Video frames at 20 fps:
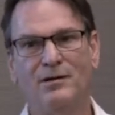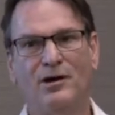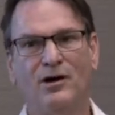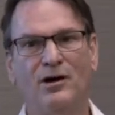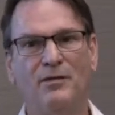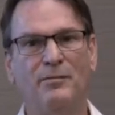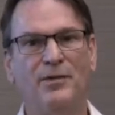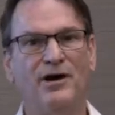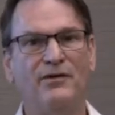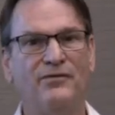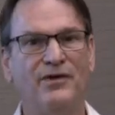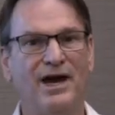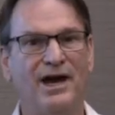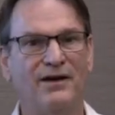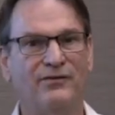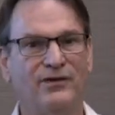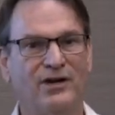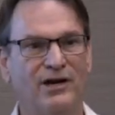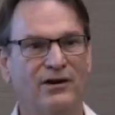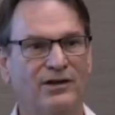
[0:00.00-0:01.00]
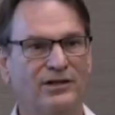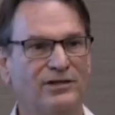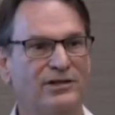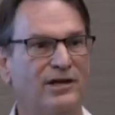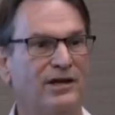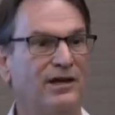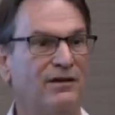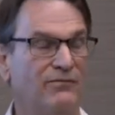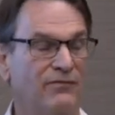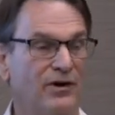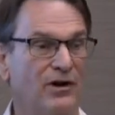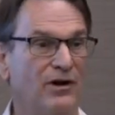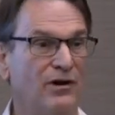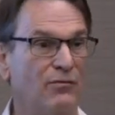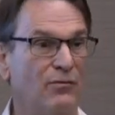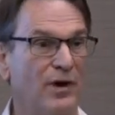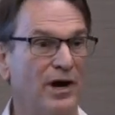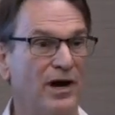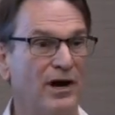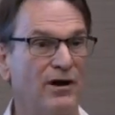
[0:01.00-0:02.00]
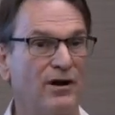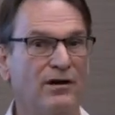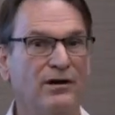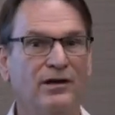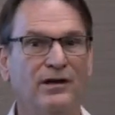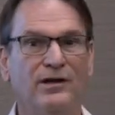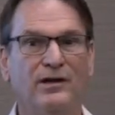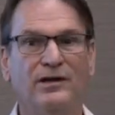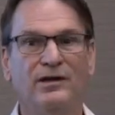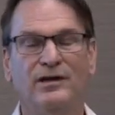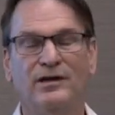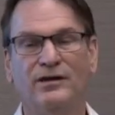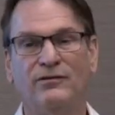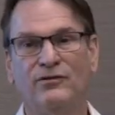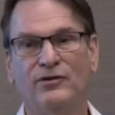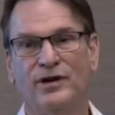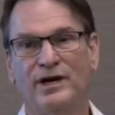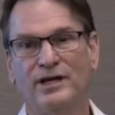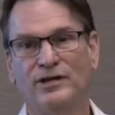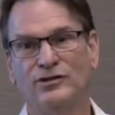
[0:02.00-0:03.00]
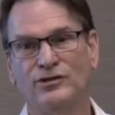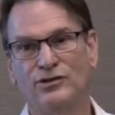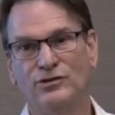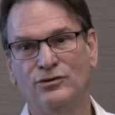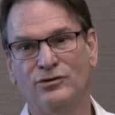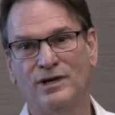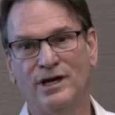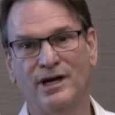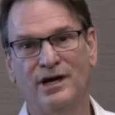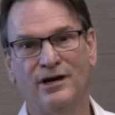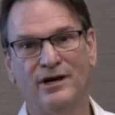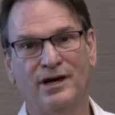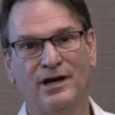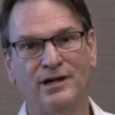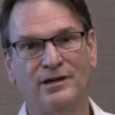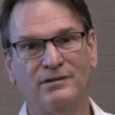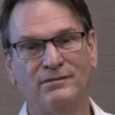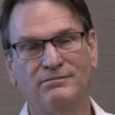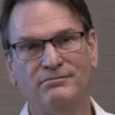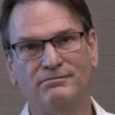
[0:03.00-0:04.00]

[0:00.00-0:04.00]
Above ½ carats, they get very rare. If you're at a 2 carat